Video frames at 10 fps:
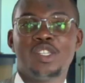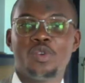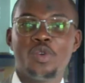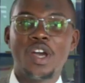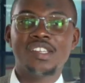
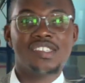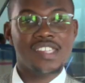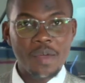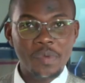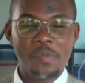to
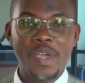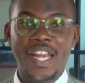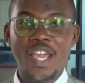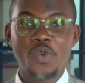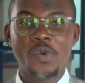Sam
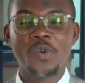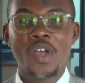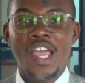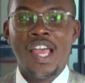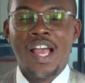Kimeli, who
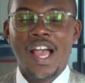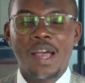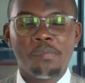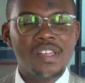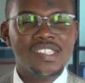
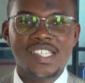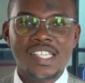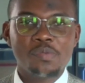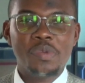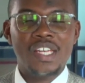has
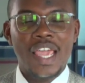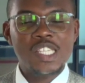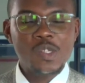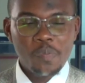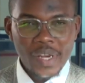just been
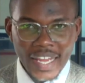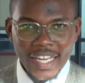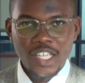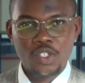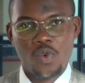
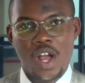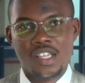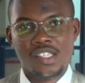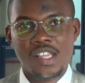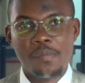explaining to
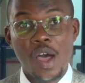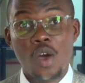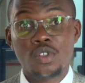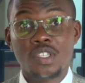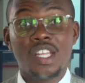us
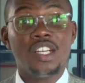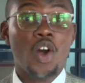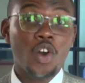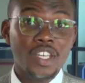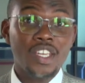about the
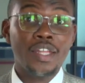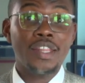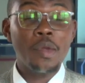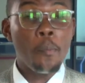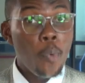donkey and
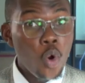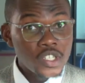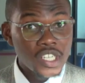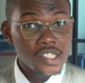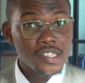the
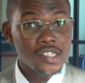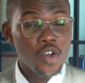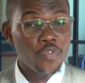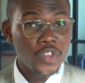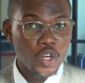importance
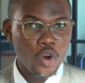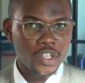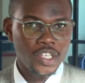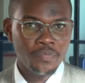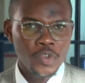of the
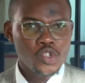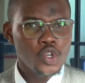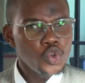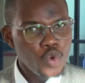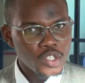donkey.
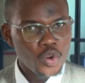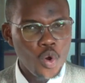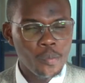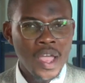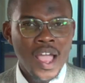So you at
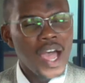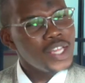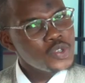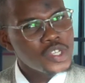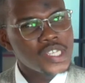home,
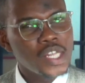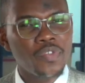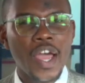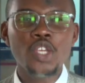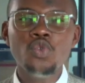ask
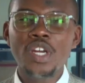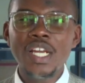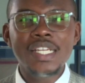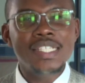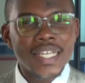yourself, are you
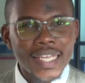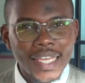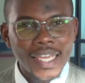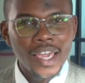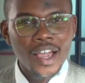really
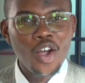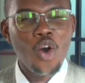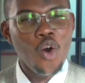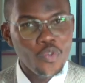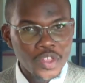taking care
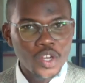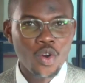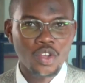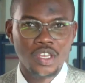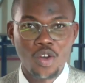of the
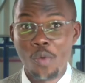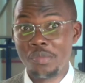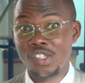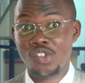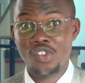donkey or
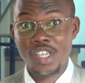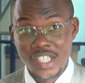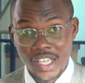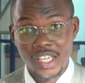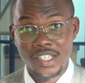
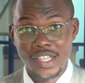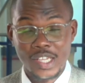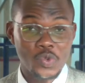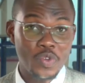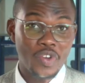mistreating it,
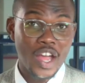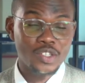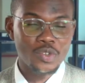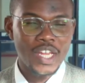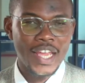as we've
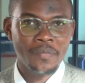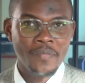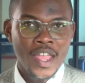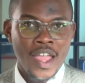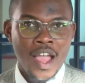heard today?
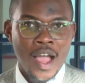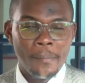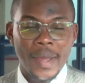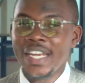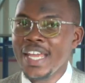
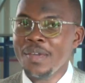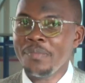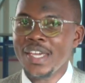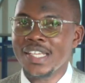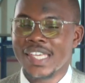My
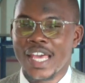name is